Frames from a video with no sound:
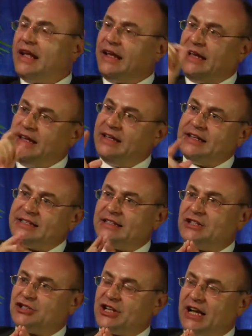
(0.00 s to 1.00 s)
Here is
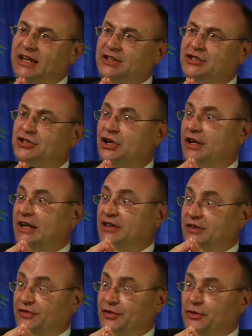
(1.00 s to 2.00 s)
the challenge in
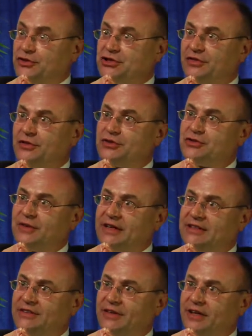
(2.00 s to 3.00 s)
the future for
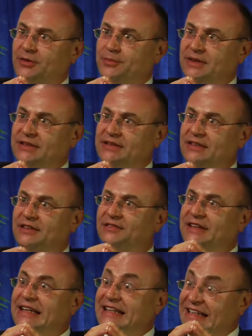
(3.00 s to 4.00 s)
drug development.
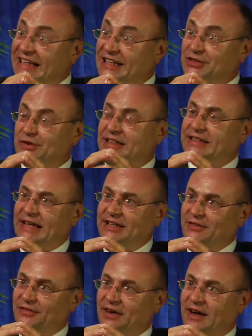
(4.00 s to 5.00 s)
We need to
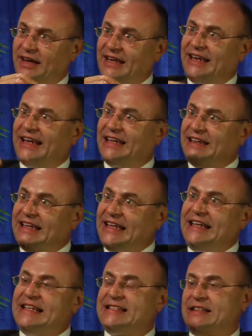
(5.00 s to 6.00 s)
identify
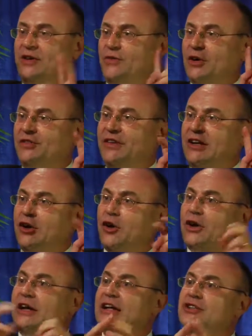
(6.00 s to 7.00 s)
these, what we
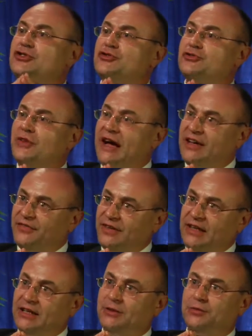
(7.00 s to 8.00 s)
call
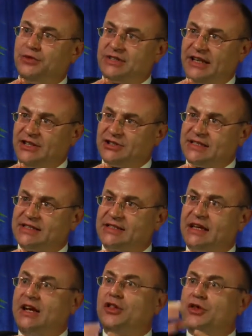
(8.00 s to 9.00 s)
driving mutations,
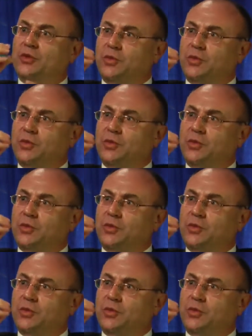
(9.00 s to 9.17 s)
the